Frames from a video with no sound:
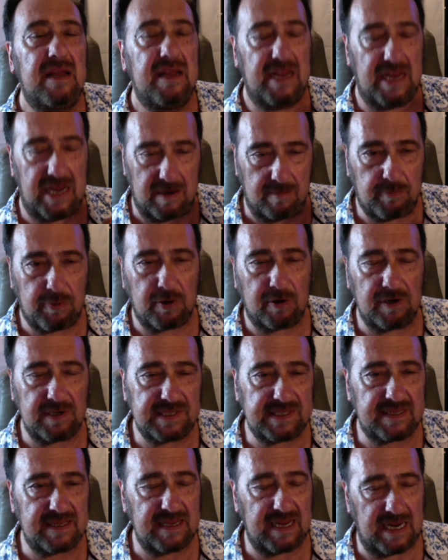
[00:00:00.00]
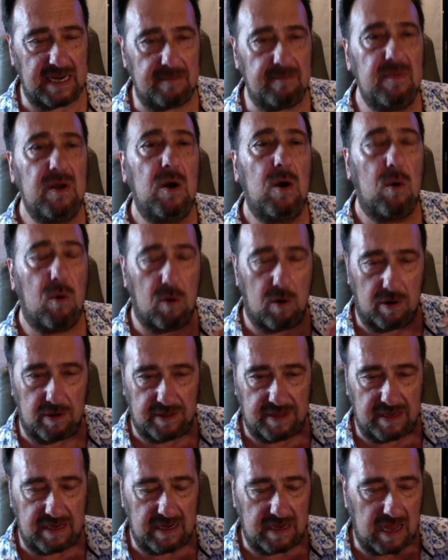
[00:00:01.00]
Emperor's theme or
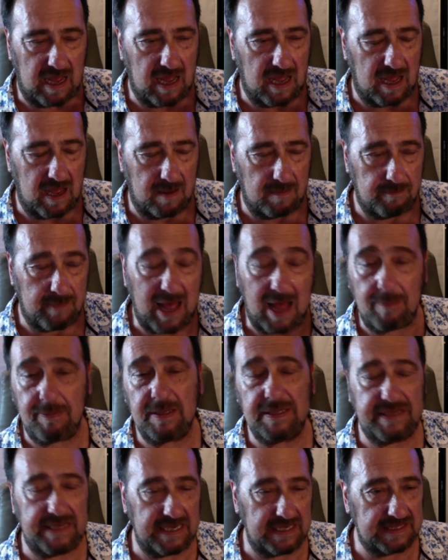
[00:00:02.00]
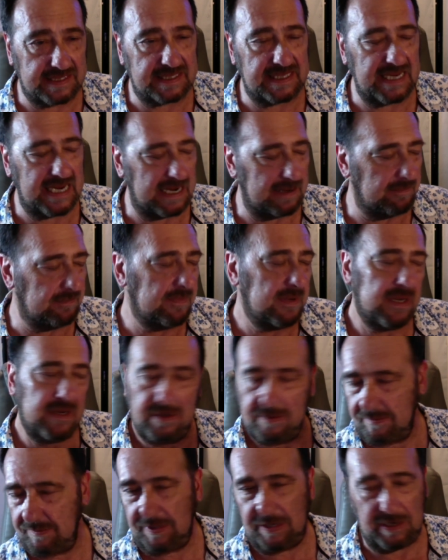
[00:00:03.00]
the Palpatine's theme.
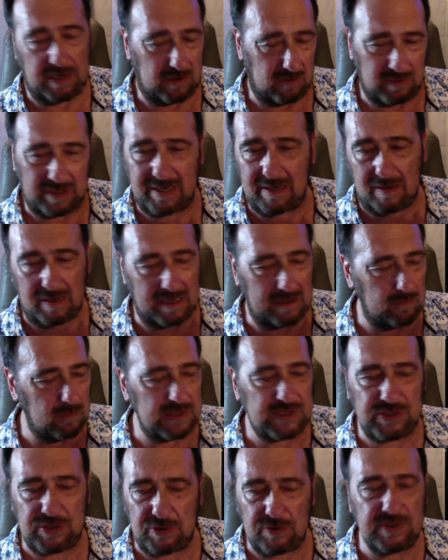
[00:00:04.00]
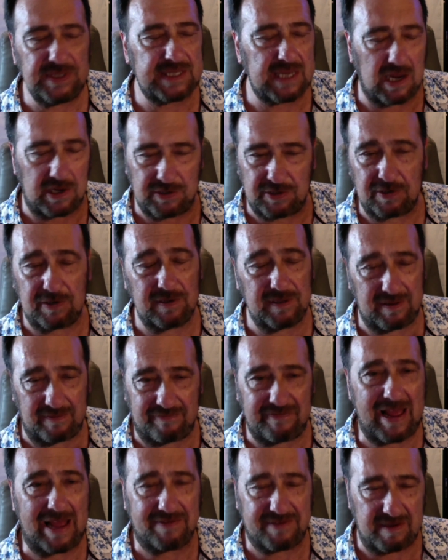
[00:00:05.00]
It was used under the
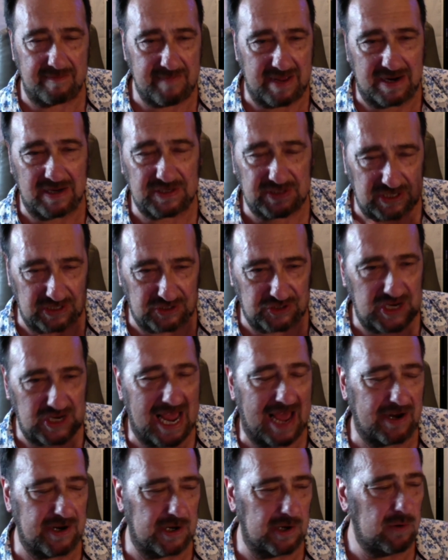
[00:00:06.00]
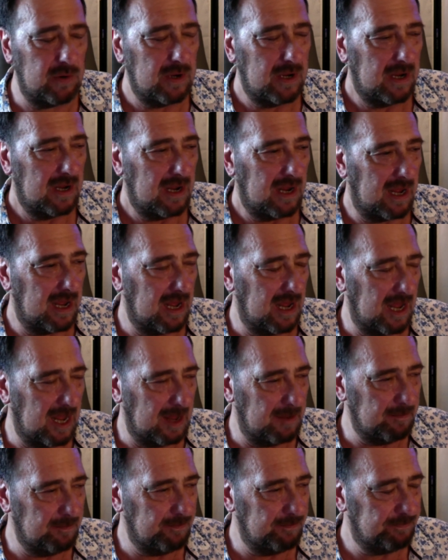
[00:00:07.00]
Phantom Menace, the Shadow.
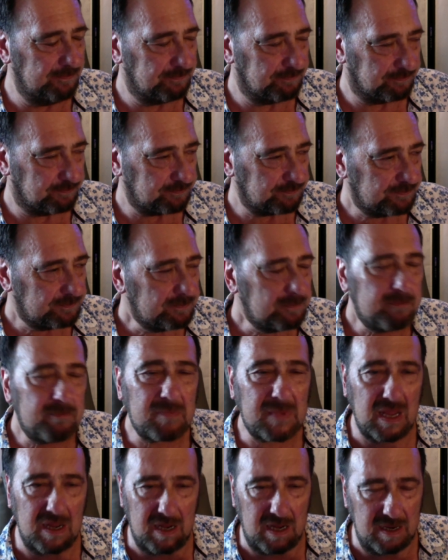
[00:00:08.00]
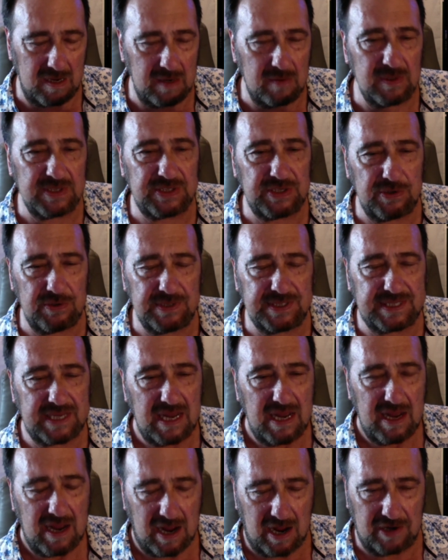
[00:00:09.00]
It was used
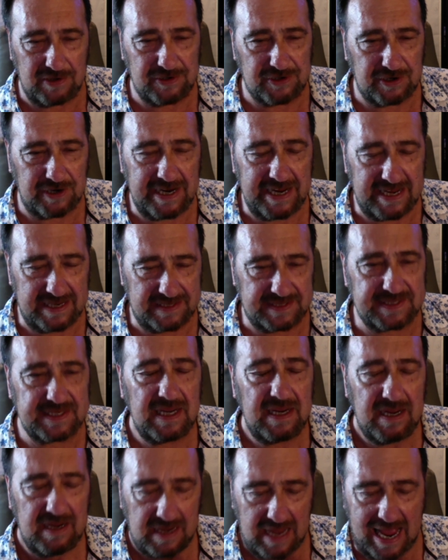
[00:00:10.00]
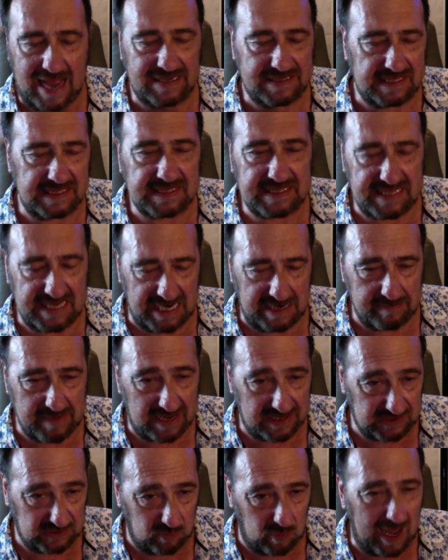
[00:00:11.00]
under as his theme
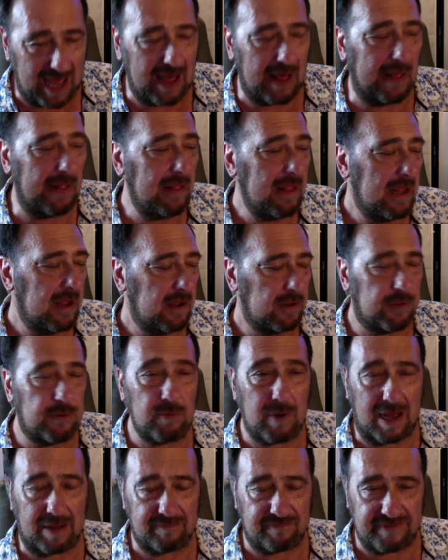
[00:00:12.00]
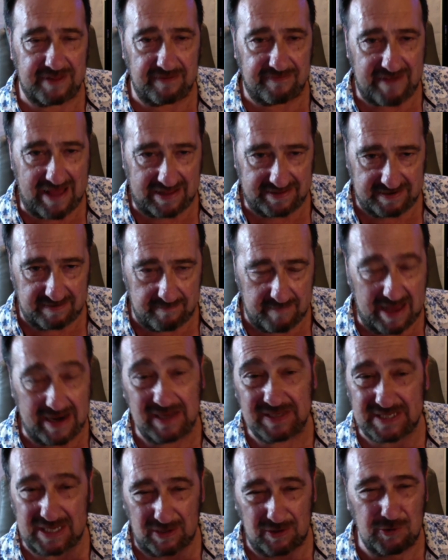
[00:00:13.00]
as well throughout the Phantom
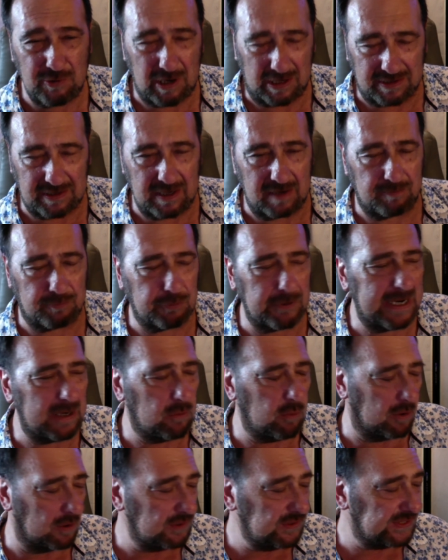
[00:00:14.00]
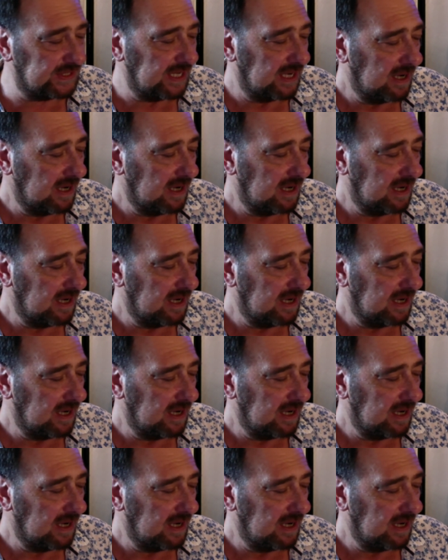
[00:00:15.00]
Menace and throughout the prequels.